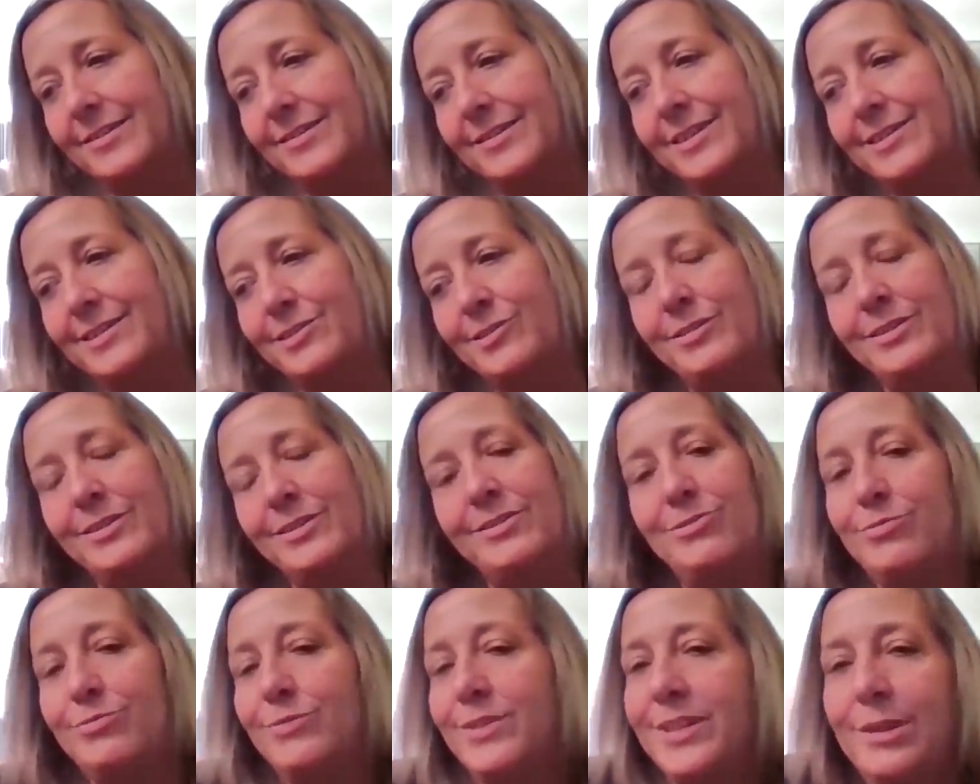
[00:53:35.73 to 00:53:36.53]
that's
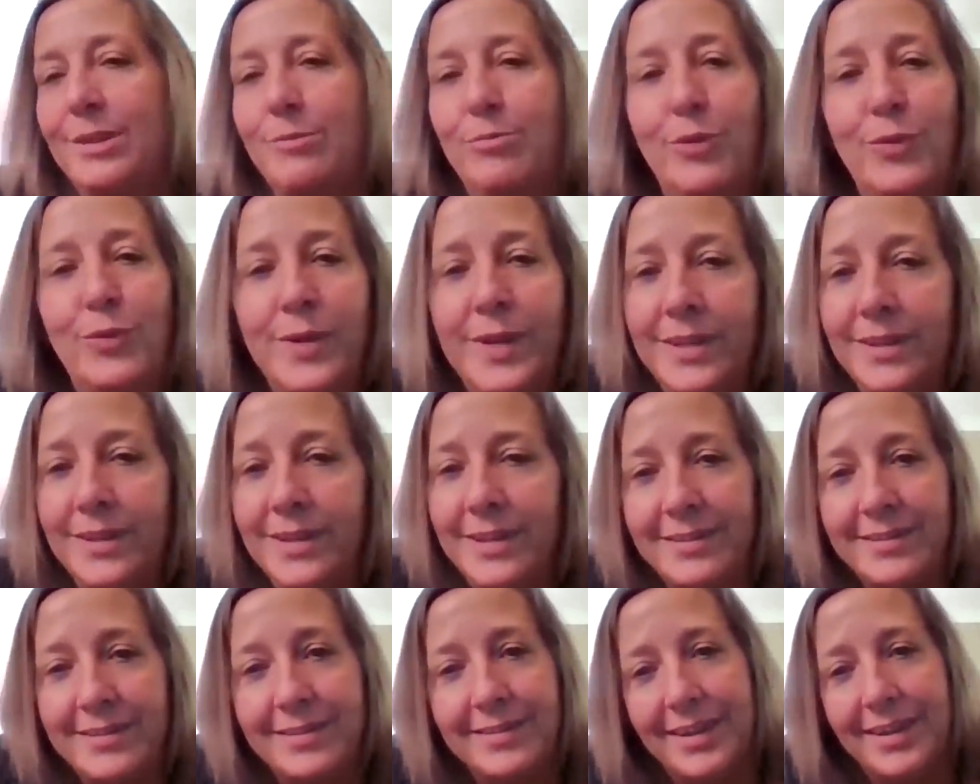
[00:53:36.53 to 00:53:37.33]
it's really
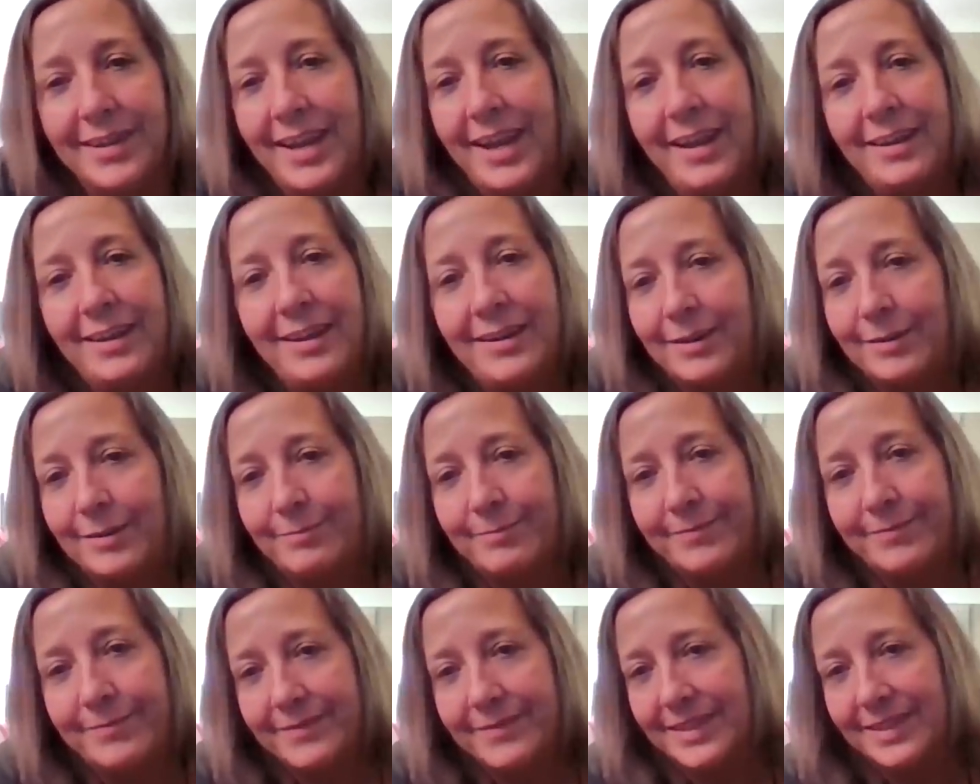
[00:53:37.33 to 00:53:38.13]
pointless to hate
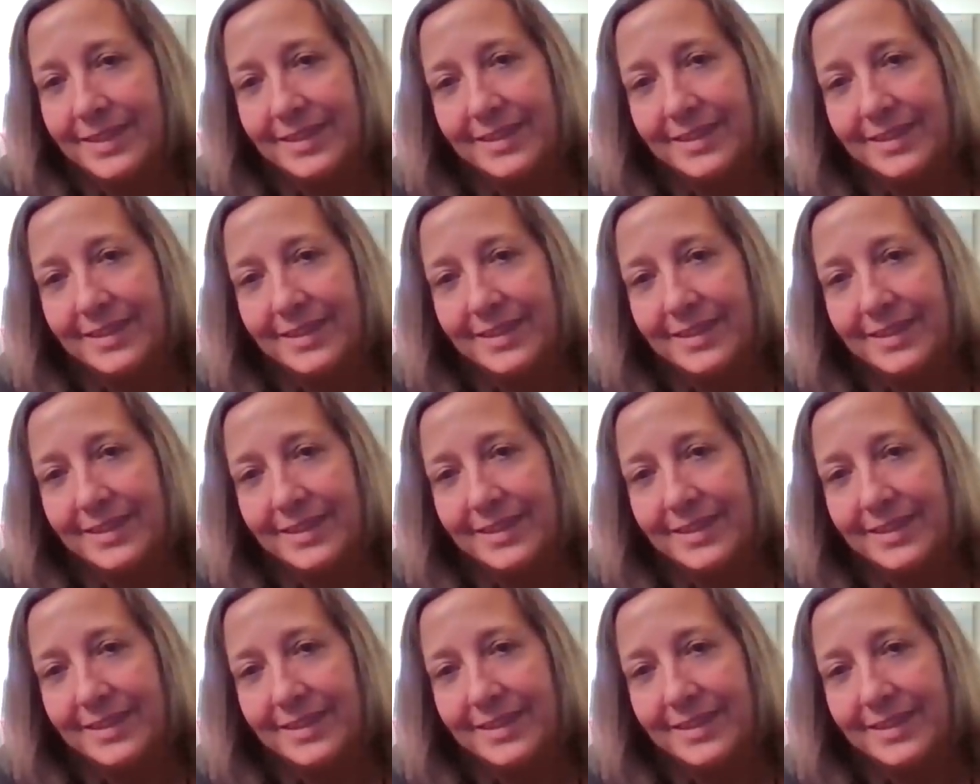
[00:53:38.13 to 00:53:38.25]
on.